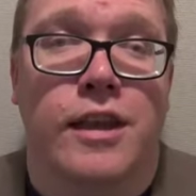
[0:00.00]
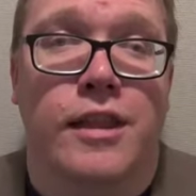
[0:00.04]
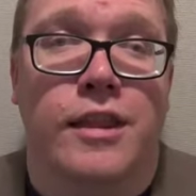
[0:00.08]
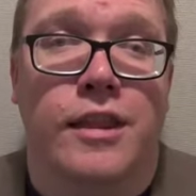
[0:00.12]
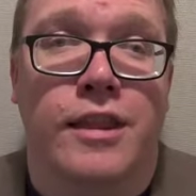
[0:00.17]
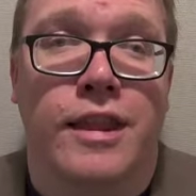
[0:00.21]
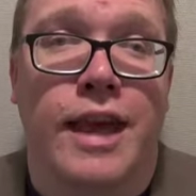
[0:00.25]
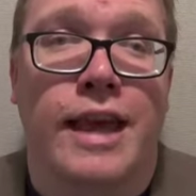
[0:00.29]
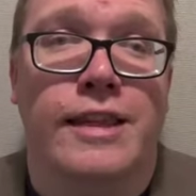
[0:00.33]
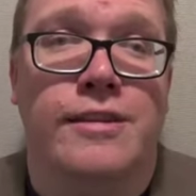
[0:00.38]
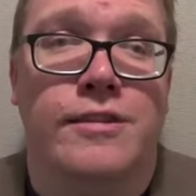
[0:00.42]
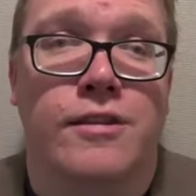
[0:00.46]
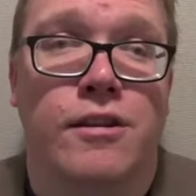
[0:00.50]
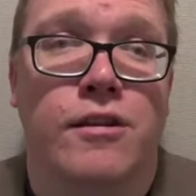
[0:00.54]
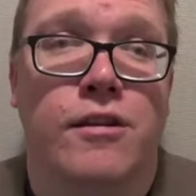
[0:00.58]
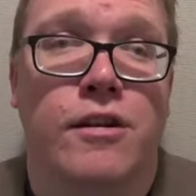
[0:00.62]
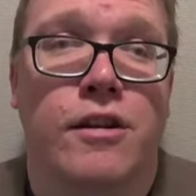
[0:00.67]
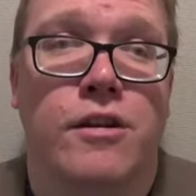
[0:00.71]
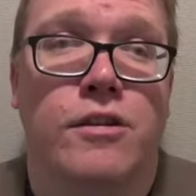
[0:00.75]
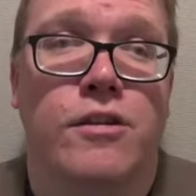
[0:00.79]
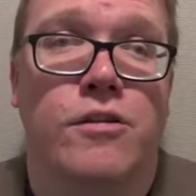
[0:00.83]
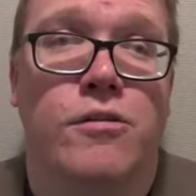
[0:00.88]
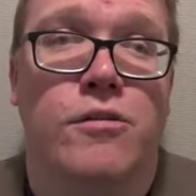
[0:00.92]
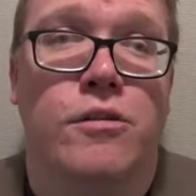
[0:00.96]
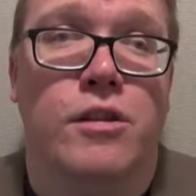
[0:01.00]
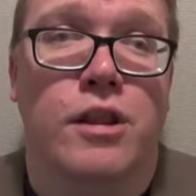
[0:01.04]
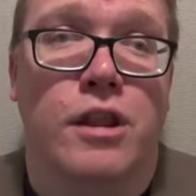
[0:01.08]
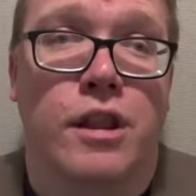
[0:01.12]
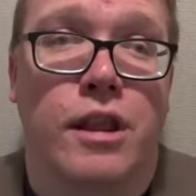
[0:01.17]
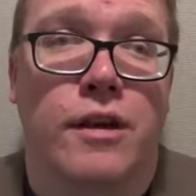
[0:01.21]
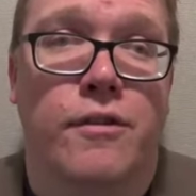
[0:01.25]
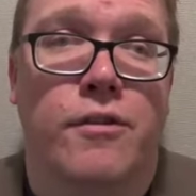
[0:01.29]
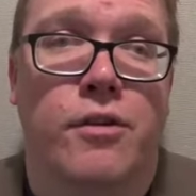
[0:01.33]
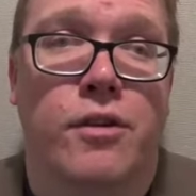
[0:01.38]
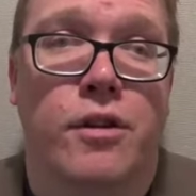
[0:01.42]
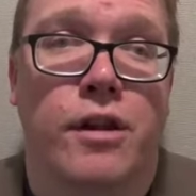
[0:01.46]
That's telling you the
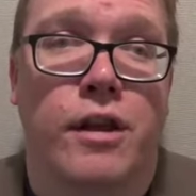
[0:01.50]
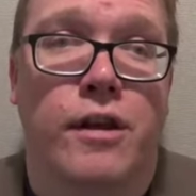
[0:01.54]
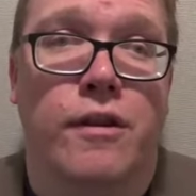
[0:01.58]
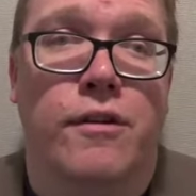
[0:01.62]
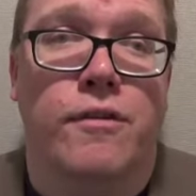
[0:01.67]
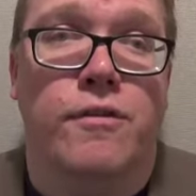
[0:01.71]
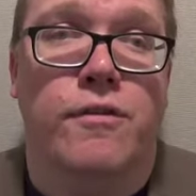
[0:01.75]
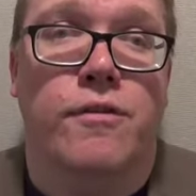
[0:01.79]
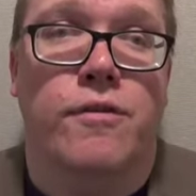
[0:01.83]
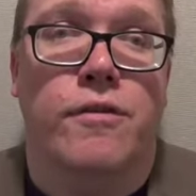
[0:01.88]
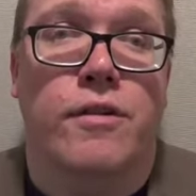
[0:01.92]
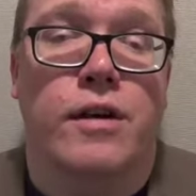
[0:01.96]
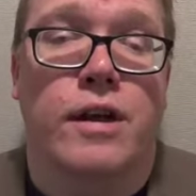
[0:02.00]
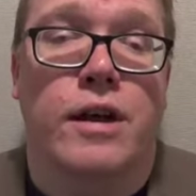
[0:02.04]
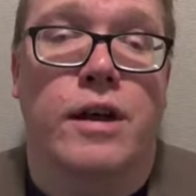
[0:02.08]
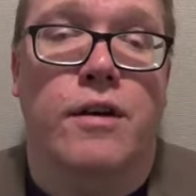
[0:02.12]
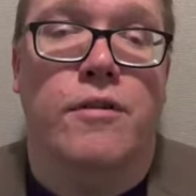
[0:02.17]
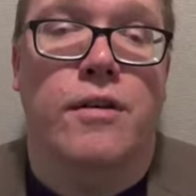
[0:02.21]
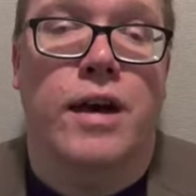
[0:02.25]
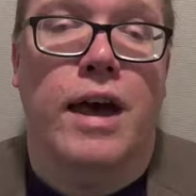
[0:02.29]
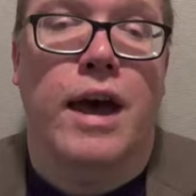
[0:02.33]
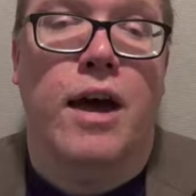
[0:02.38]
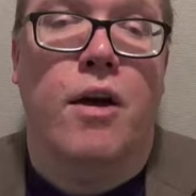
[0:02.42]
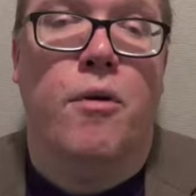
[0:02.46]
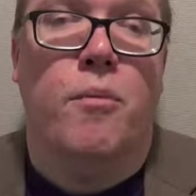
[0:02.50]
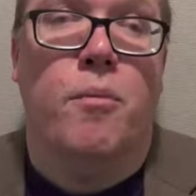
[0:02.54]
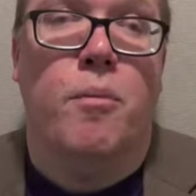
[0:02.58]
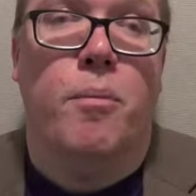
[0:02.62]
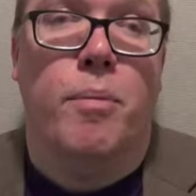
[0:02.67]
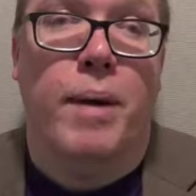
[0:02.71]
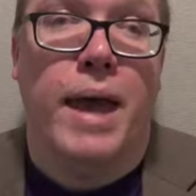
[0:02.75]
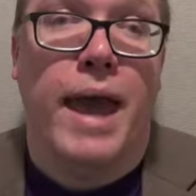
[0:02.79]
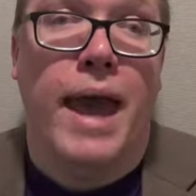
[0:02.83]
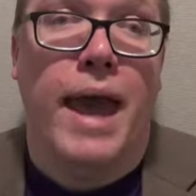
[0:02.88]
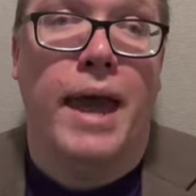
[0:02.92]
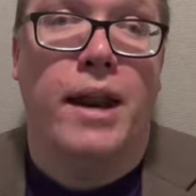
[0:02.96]
level of how
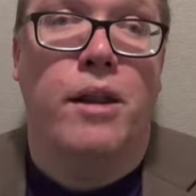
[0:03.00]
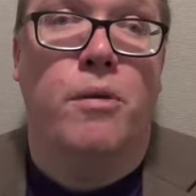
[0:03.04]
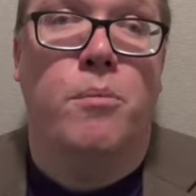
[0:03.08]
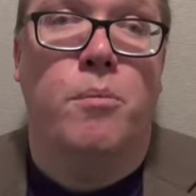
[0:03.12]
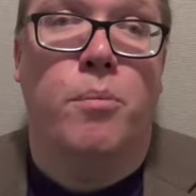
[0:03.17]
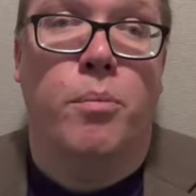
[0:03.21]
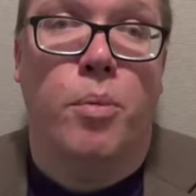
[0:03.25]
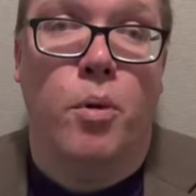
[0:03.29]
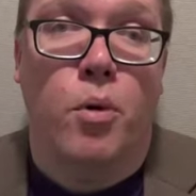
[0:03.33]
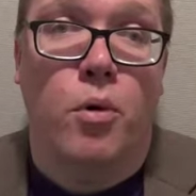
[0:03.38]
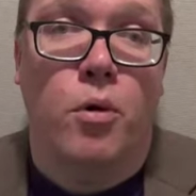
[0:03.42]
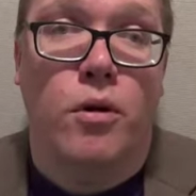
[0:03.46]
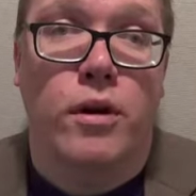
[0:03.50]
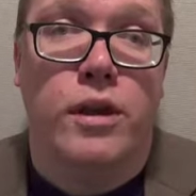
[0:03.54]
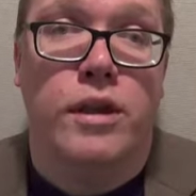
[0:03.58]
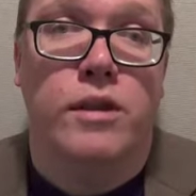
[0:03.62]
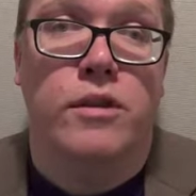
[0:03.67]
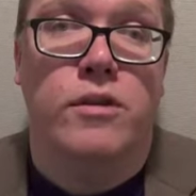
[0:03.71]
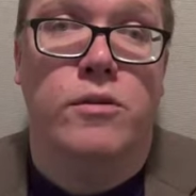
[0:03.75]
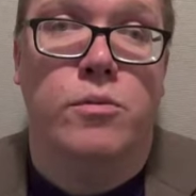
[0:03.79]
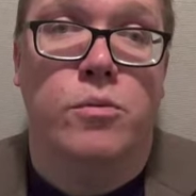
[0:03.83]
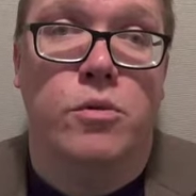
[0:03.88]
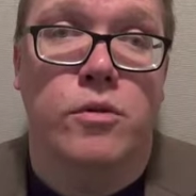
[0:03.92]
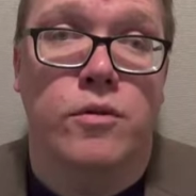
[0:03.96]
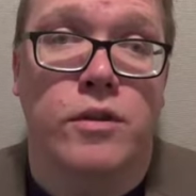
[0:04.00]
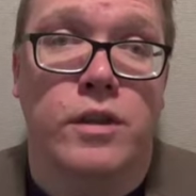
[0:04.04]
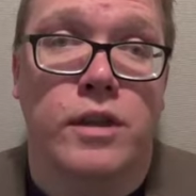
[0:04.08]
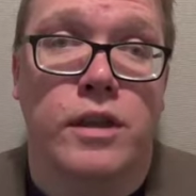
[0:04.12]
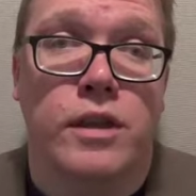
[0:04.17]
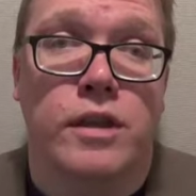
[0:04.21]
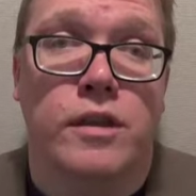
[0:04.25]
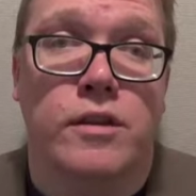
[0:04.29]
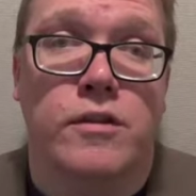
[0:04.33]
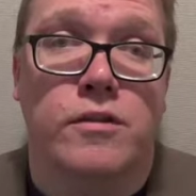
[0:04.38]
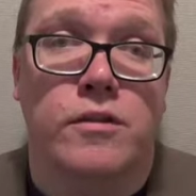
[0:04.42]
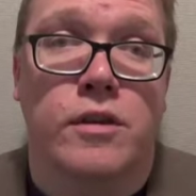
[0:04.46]
bad and boring this movie
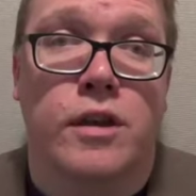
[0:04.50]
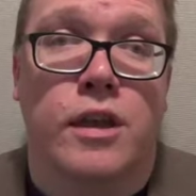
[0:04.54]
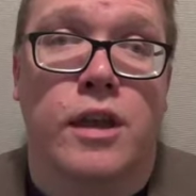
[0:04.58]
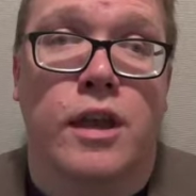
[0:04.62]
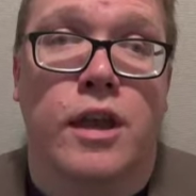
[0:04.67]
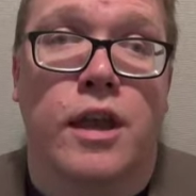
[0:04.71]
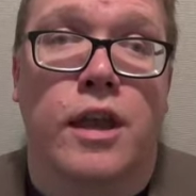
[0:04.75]
is.